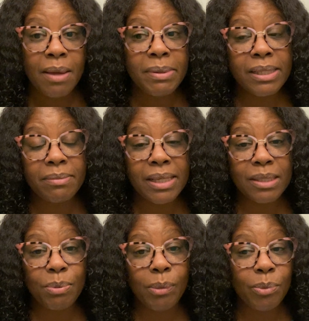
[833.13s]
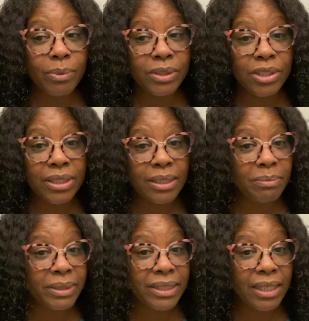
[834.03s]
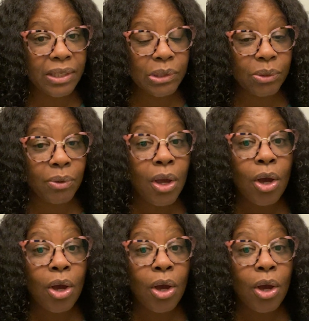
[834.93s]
But sometimes people will simply tell you,